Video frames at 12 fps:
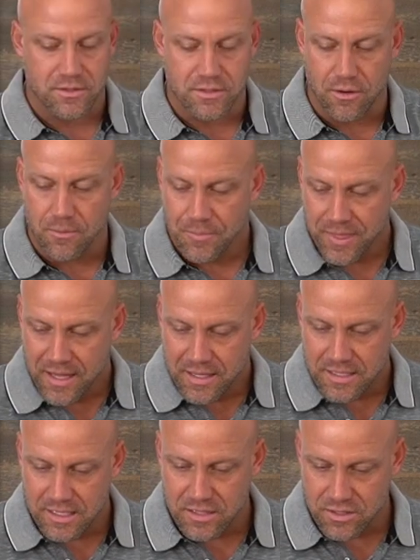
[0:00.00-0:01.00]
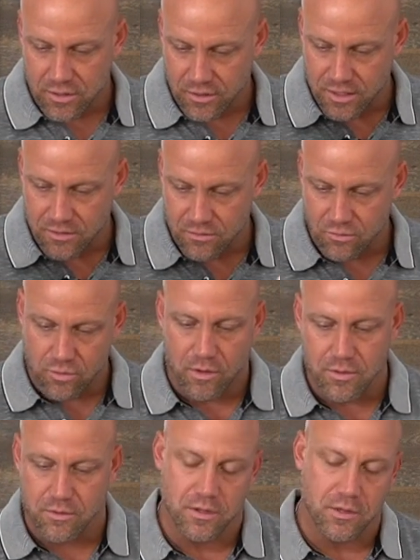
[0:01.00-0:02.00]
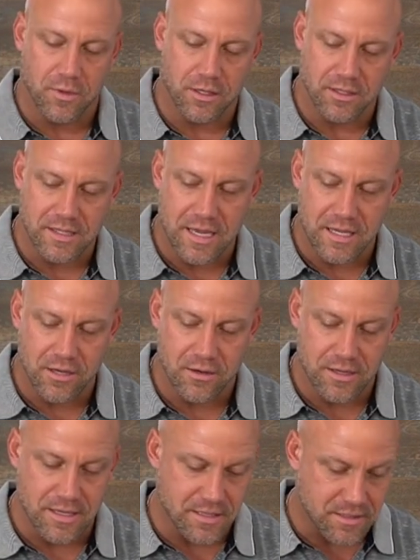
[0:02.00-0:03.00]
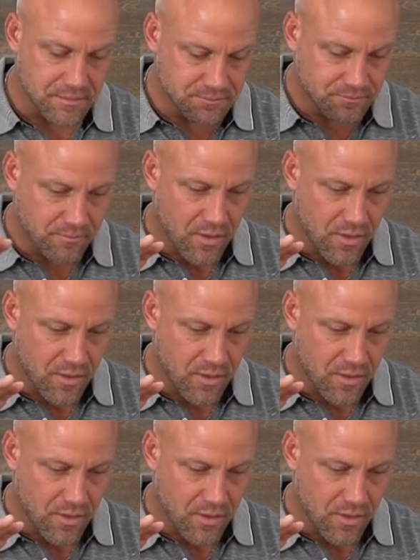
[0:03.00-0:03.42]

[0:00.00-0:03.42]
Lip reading: So to get started, what we really want to look at here is